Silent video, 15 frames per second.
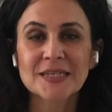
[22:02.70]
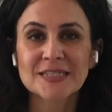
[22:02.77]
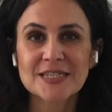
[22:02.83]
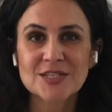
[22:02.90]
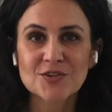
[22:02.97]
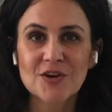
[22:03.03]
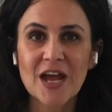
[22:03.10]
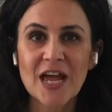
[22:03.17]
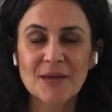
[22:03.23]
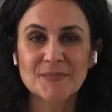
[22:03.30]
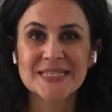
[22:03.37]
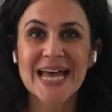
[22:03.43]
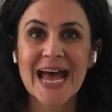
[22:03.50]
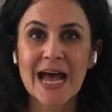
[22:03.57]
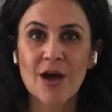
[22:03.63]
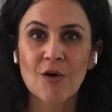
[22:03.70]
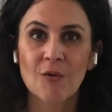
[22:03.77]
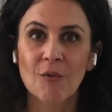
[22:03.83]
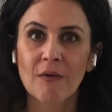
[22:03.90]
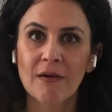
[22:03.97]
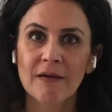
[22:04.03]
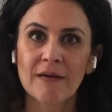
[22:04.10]
that describes
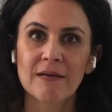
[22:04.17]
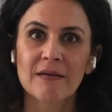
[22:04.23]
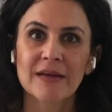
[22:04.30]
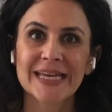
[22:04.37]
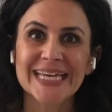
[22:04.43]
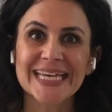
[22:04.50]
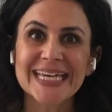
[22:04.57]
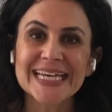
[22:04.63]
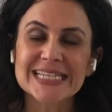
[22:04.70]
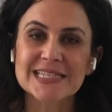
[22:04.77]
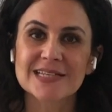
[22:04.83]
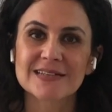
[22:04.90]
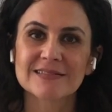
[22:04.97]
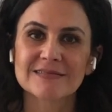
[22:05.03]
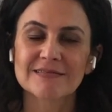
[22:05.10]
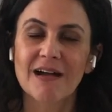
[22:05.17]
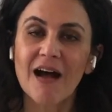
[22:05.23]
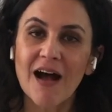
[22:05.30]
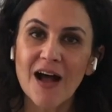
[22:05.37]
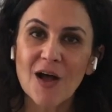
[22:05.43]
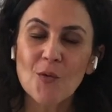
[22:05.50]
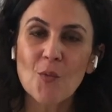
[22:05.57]
how heat,
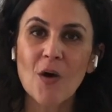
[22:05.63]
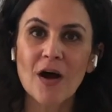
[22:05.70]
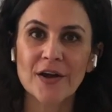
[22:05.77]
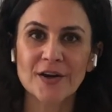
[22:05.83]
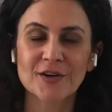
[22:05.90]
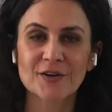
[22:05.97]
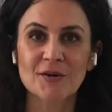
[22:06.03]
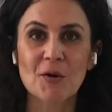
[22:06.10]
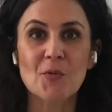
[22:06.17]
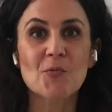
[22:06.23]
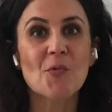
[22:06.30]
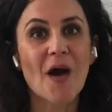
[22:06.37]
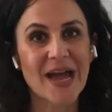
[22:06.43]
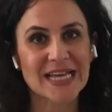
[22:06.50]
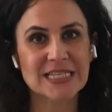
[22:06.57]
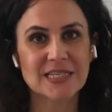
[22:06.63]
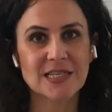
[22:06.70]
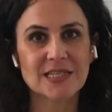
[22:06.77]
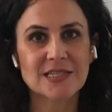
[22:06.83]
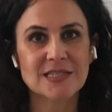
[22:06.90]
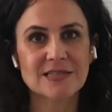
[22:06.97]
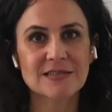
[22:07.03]
hot water
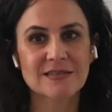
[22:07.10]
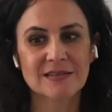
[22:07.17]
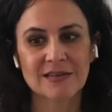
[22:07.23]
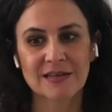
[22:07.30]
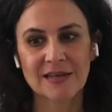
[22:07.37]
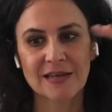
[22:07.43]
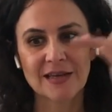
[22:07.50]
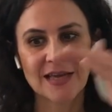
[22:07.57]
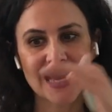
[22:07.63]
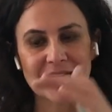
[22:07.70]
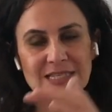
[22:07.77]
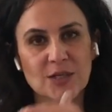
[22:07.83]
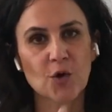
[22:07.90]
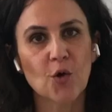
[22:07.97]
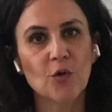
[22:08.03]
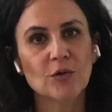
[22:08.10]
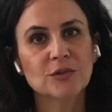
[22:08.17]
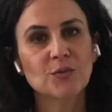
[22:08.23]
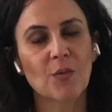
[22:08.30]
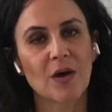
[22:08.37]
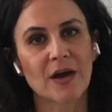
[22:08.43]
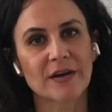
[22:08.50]
rises as cold
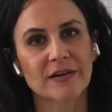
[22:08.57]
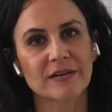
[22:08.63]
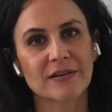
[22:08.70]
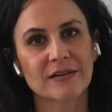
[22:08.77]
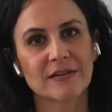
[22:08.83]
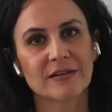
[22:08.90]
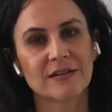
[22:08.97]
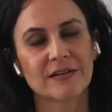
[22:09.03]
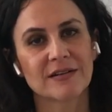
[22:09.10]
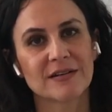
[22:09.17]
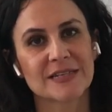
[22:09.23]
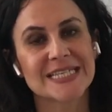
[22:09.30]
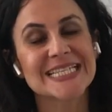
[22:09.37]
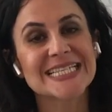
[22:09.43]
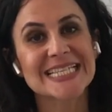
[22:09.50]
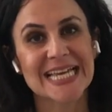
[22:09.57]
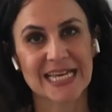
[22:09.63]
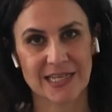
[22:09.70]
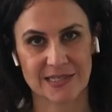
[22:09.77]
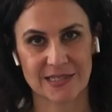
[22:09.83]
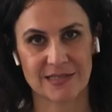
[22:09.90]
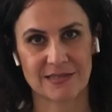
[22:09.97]
water
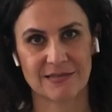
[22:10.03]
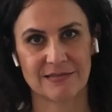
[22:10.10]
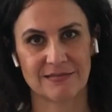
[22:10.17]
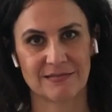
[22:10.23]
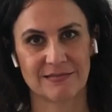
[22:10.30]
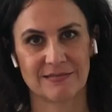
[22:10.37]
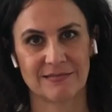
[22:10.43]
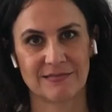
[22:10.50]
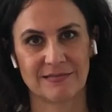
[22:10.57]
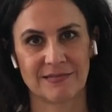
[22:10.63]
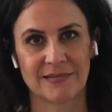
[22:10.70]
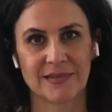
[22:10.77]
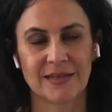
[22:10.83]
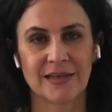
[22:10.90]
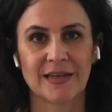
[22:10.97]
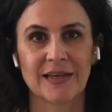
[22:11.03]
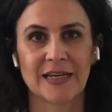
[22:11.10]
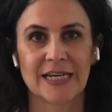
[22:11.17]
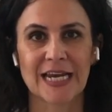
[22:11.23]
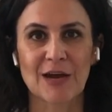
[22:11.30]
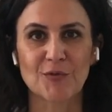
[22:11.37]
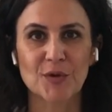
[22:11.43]
sinks.
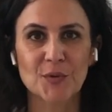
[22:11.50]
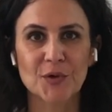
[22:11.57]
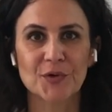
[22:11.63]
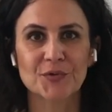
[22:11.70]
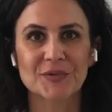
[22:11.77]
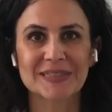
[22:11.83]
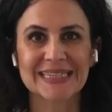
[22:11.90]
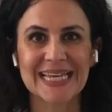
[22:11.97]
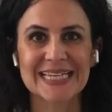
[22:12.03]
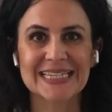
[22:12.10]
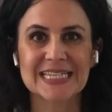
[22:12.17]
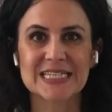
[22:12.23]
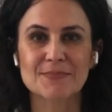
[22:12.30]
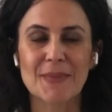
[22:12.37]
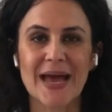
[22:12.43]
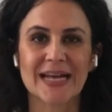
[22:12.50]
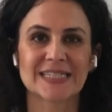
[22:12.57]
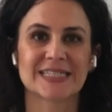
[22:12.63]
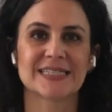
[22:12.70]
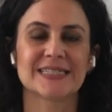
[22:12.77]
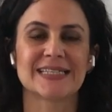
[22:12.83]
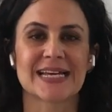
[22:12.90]
Now, if we were to relate this back
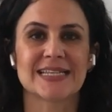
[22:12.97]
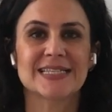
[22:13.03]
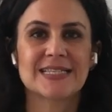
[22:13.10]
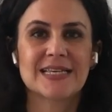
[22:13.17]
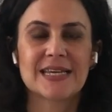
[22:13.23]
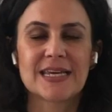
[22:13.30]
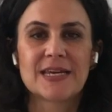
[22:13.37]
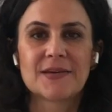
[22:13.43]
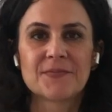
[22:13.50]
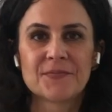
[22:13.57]
to density,